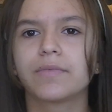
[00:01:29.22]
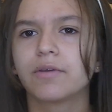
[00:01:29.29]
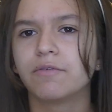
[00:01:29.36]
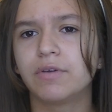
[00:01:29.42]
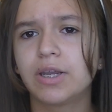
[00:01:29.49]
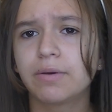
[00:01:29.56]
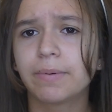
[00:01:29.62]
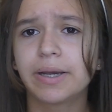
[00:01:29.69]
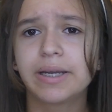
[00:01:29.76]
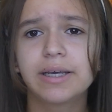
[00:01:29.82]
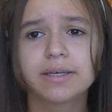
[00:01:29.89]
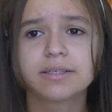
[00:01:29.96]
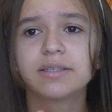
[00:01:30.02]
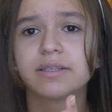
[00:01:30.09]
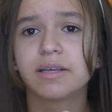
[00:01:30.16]
video
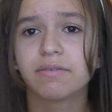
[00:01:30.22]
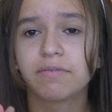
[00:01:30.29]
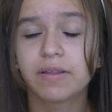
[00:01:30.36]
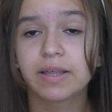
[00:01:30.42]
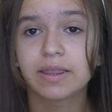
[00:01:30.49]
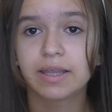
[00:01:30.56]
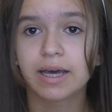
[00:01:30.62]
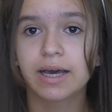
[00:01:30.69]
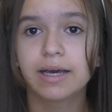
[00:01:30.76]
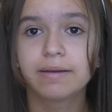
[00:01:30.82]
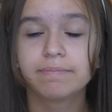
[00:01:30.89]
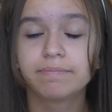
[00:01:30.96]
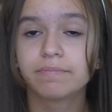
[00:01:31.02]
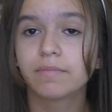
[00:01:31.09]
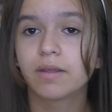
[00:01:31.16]
ideas, stuff like
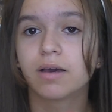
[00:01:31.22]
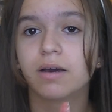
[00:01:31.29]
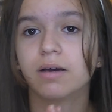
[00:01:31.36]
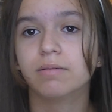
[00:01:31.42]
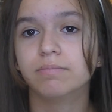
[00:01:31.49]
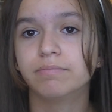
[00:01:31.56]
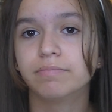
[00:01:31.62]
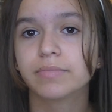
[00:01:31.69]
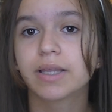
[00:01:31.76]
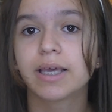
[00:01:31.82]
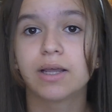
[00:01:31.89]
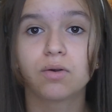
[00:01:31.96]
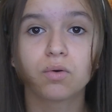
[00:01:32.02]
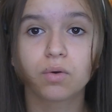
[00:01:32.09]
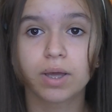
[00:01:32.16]
that, um,
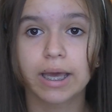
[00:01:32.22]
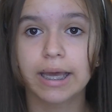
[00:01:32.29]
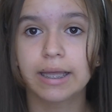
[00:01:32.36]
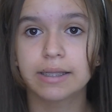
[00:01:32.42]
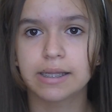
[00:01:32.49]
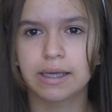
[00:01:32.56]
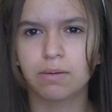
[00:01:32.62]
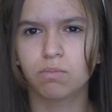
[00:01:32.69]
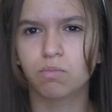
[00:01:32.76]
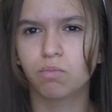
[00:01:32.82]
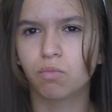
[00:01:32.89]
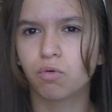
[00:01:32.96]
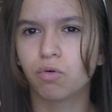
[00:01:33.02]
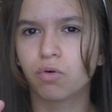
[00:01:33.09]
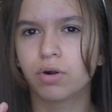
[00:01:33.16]
it'll get like
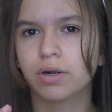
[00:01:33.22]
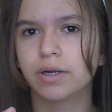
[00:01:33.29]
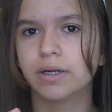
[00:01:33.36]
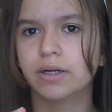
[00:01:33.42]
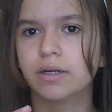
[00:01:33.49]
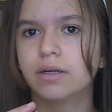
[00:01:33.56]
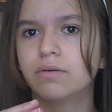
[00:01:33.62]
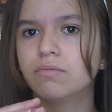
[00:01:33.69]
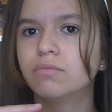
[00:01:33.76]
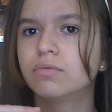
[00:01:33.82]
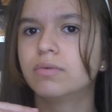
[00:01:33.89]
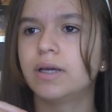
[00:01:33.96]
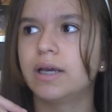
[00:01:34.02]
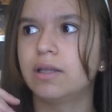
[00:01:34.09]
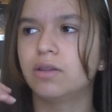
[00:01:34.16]
more
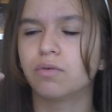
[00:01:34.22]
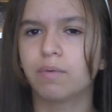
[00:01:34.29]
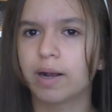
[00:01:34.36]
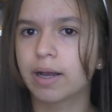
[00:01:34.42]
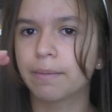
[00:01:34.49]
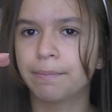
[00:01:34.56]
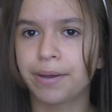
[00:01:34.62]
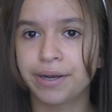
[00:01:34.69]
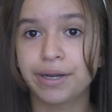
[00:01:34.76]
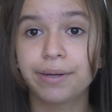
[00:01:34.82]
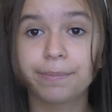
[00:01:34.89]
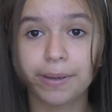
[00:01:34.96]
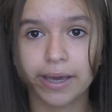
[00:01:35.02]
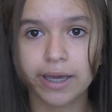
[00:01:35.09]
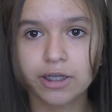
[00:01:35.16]
in the
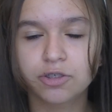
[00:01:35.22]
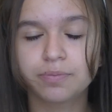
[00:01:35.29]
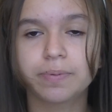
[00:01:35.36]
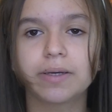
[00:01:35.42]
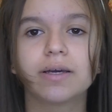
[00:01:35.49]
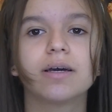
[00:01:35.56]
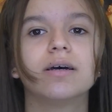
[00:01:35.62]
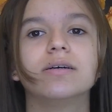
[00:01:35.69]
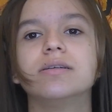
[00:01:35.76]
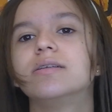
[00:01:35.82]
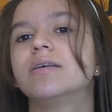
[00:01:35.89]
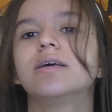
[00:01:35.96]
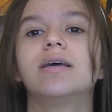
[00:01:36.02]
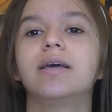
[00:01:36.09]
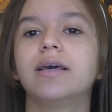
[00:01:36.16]
recommended page
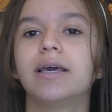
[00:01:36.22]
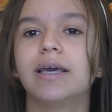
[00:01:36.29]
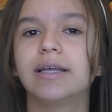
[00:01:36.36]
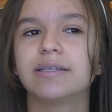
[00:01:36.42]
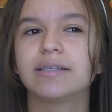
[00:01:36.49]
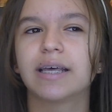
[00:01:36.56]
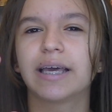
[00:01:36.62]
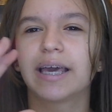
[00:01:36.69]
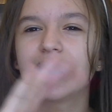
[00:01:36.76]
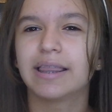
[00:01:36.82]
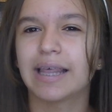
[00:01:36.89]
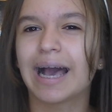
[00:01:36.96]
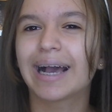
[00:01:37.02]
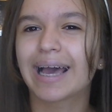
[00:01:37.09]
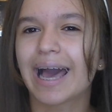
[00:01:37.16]
because it's like in
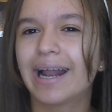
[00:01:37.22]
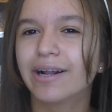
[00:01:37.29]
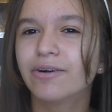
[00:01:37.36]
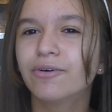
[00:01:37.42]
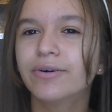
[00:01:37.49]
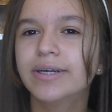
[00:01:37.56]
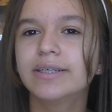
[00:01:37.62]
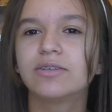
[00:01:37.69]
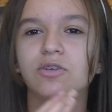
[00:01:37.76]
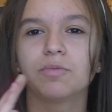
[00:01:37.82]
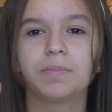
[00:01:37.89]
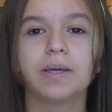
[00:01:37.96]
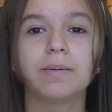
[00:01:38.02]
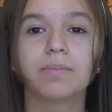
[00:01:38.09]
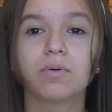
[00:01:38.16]
that category so
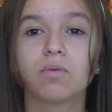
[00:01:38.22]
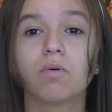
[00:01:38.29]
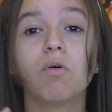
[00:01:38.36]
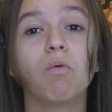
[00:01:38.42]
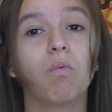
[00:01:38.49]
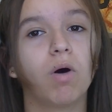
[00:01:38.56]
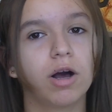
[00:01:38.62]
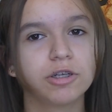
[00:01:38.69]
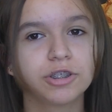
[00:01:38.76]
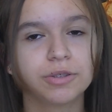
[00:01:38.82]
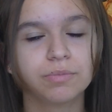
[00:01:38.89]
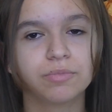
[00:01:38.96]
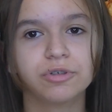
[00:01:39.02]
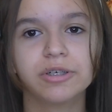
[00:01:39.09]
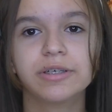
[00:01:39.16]
people will watch
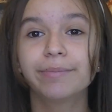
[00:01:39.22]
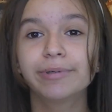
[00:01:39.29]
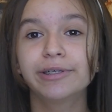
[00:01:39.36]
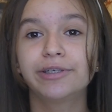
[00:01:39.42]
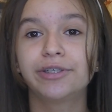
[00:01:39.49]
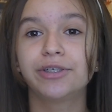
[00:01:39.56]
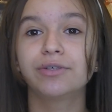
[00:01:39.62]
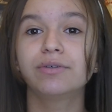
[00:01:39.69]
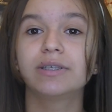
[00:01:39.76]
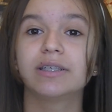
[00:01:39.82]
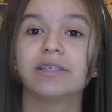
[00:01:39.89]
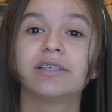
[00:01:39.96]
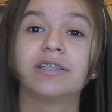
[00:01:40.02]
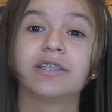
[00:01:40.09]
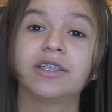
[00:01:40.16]
it more. Number two
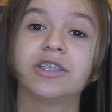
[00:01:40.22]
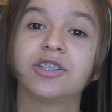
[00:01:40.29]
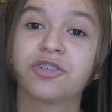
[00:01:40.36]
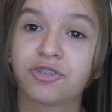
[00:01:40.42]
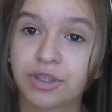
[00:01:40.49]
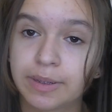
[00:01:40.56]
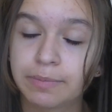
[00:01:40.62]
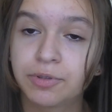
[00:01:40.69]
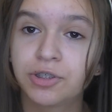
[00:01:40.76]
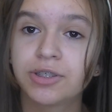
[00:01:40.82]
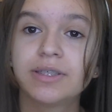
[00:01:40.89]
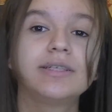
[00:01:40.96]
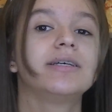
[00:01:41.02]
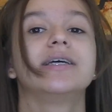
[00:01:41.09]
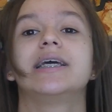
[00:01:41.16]
is
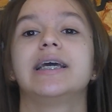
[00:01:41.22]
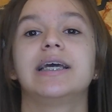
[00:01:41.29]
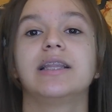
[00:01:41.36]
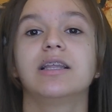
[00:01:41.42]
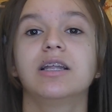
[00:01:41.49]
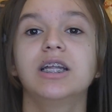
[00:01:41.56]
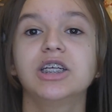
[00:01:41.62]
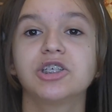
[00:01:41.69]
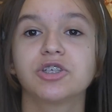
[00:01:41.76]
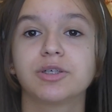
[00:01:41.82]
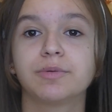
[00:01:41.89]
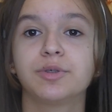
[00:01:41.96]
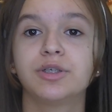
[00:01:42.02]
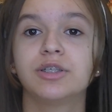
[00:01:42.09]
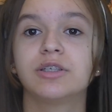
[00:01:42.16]
description. In the
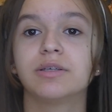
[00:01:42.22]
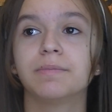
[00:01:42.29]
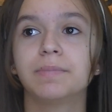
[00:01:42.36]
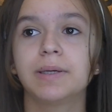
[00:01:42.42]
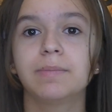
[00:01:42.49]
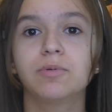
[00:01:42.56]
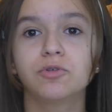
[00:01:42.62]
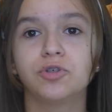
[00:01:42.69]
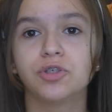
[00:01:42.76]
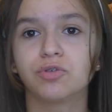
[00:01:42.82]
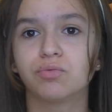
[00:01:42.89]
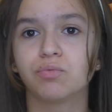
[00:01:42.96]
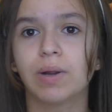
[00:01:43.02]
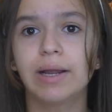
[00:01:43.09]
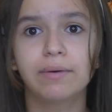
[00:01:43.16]
description some people
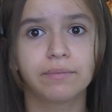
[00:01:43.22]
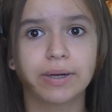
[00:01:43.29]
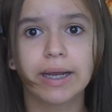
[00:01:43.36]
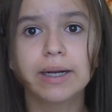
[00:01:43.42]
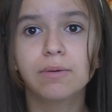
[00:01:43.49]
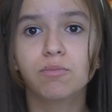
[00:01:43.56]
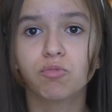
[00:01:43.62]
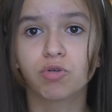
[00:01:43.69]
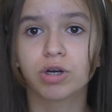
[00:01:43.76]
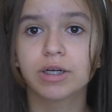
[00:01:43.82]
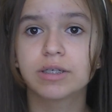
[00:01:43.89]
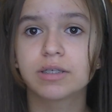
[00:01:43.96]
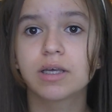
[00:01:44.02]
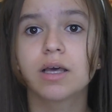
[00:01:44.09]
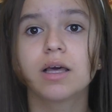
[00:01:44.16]
just write random
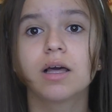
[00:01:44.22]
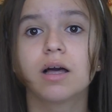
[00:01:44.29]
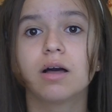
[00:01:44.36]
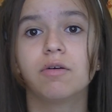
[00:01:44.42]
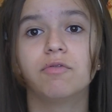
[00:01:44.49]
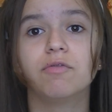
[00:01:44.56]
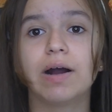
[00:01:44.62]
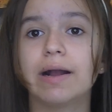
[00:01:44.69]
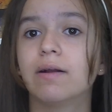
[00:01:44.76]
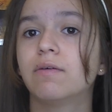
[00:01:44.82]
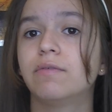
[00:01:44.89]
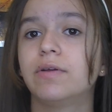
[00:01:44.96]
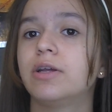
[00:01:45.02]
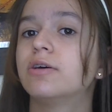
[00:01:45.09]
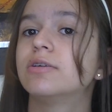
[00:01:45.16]
words of viral
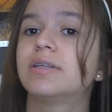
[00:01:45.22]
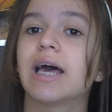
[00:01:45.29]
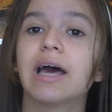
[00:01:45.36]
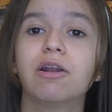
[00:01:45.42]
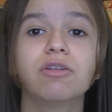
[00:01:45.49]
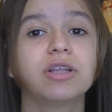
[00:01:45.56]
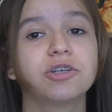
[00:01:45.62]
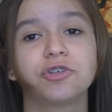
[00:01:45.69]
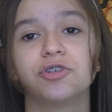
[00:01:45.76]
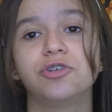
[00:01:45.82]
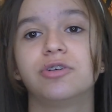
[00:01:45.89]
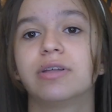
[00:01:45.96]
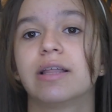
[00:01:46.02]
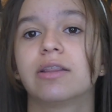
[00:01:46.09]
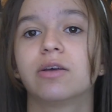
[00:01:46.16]
videos. I don't think you should
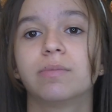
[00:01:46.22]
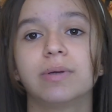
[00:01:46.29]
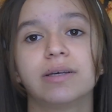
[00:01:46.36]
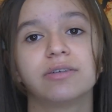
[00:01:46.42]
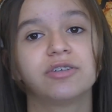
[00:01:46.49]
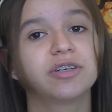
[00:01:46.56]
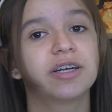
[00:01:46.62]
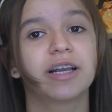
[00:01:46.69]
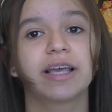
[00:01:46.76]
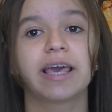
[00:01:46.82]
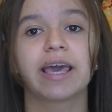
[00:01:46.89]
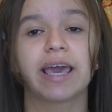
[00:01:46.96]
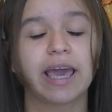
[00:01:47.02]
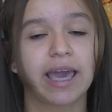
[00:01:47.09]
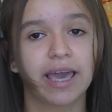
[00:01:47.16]
do that though because you're gonna
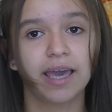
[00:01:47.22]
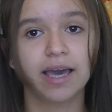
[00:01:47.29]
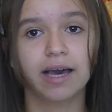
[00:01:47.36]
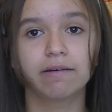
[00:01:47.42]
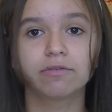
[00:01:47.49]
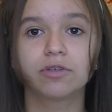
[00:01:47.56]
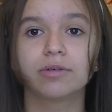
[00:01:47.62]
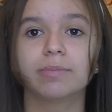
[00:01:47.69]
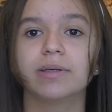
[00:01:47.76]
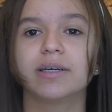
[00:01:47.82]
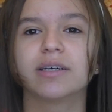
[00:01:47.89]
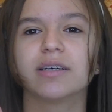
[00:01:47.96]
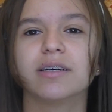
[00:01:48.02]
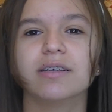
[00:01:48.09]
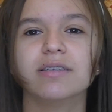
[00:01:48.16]
get hate after
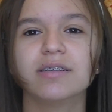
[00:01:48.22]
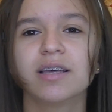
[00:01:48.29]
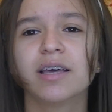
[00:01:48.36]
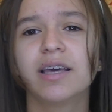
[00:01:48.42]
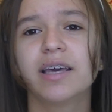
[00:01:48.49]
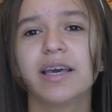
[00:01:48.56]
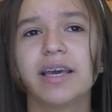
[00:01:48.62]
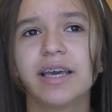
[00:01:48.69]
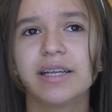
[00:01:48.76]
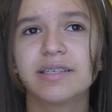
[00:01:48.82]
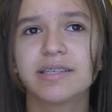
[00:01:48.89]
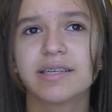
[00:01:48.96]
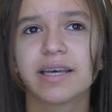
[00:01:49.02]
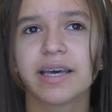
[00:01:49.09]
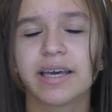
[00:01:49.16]
because
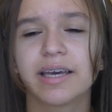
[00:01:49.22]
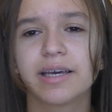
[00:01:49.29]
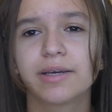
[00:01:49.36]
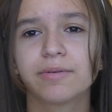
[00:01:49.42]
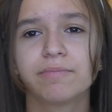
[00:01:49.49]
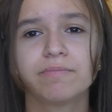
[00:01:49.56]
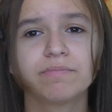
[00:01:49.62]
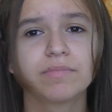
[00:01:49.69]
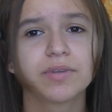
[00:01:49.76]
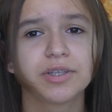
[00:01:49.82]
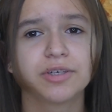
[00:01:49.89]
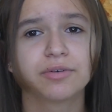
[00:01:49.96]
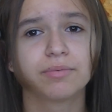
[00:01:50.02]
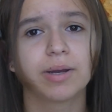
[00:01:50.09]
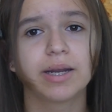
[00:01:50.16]
it's like
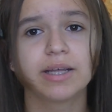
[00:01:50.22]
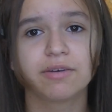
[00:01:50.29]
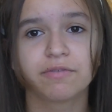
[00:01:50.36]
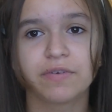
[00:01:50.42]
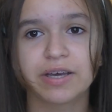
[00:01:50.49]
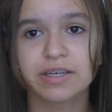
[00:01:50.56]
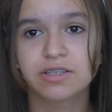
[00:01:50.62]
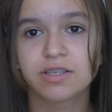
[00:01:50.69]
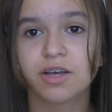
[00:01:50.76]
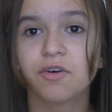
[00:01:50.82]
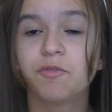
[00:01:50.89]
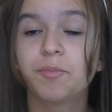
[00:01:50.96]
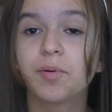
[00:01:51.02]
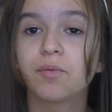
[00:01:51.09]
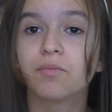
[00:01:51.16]
you're writing fake
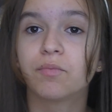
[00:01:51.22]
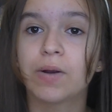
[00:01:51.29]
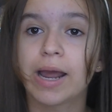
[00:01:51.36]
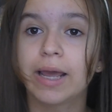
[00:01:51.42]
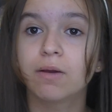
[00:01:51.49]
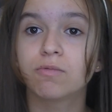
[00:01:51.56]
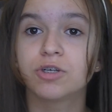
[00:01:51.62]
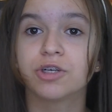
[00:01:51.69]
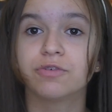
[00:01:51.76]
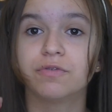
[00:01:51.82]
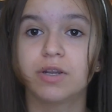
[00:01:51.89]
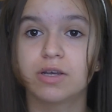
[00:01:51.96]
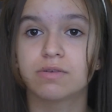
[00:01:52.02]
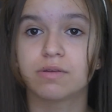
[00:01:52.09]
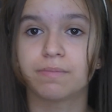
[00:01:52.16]
stuff but write what your
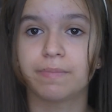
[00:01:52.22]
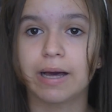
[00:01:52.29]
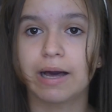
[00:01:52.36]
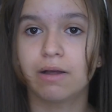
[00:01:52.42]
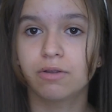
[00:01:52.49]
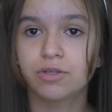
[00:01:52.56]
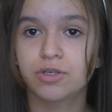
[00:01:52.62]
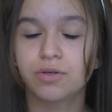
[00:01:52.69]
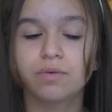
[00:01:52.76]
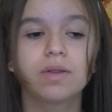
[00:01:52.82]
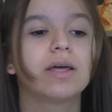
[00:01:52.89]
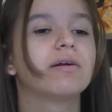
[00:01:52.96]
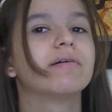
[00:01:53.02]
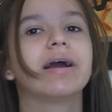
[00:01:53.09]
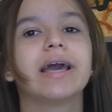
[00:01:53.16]
video's about to
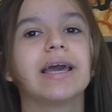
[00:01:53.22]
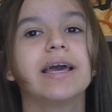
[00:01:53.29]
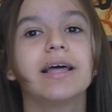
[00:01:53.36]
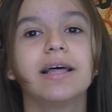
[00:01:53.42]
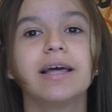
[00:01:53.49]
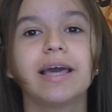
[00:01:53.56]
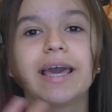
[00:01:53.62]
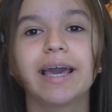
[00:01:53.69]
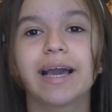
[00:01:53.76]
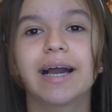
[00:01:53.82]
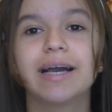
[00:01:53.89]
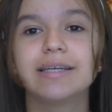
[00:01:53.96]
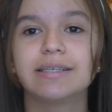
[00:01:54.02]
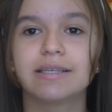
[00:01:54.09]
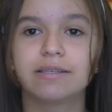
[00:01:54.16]
like write hey
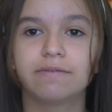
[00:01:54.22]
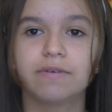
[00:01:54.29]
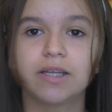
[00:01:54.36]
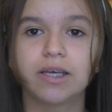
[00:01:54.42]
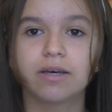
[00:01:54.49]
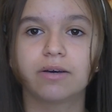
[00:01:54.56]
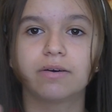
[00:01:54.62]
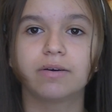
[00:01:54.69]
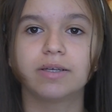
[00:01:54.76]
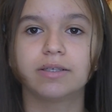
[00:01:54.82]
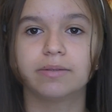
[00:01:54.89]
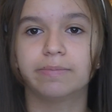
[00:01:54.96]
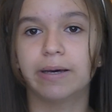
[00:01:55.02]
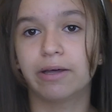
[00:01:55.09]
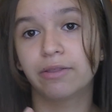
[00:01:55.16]
guys this video is
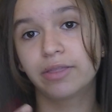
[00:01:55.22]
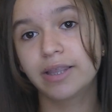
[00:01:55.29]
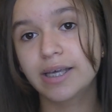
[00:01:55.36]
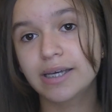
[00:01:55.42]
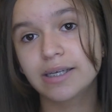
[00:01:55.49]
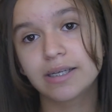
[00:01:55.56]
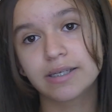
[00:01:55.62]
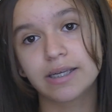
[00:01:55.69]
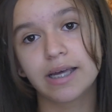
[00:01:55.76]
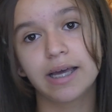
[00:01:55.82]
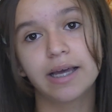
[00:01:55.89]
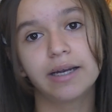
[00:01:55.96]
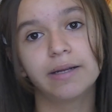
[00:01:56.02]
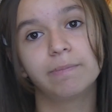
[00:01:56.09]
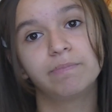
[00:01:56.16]
about this
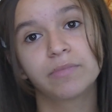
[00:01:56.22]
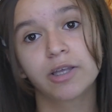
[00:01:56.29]
and